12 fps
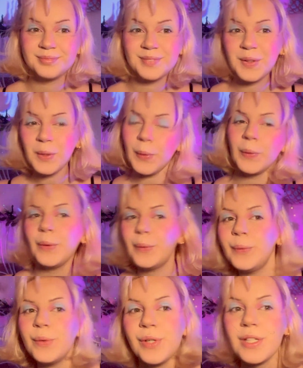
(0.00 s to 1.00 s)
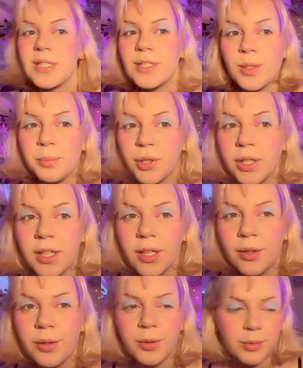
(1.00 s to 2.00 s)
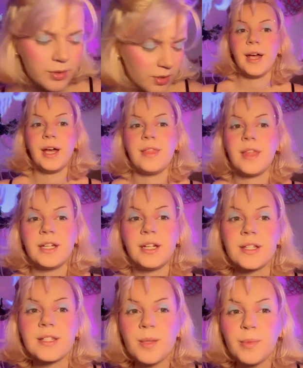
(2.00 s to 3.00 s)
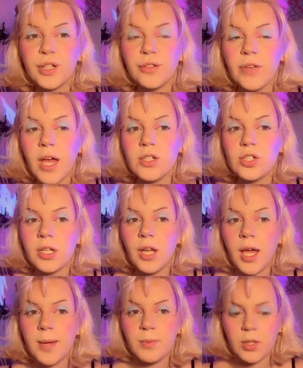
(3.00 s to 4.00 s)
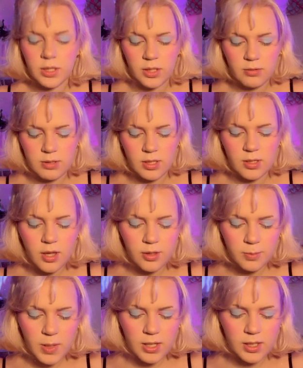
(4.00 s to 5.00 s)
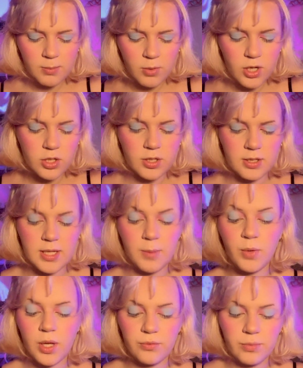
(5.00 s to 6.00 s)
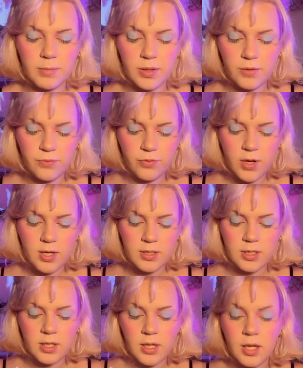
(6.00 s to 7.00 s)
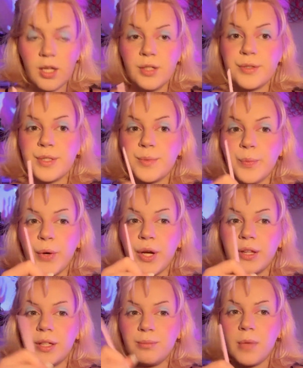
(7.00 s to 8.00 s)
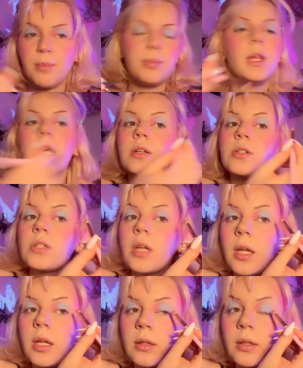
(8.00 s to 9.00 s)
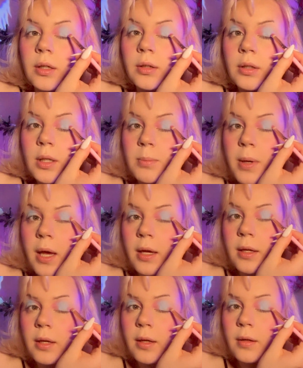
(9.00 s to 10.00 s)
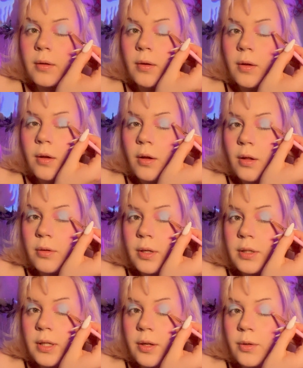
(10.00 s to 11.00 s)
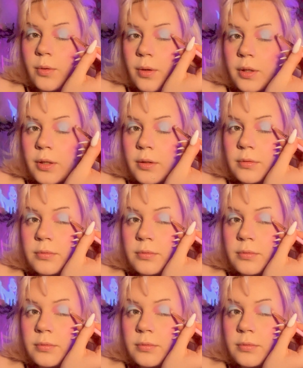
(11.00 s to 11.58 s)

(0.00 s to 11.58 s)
Ooh, super cute. And then in a similar fashion, I'm gonna use another packing brush, the same one from in the front, swirl it in my blush, and literally pack it all around the outer corner.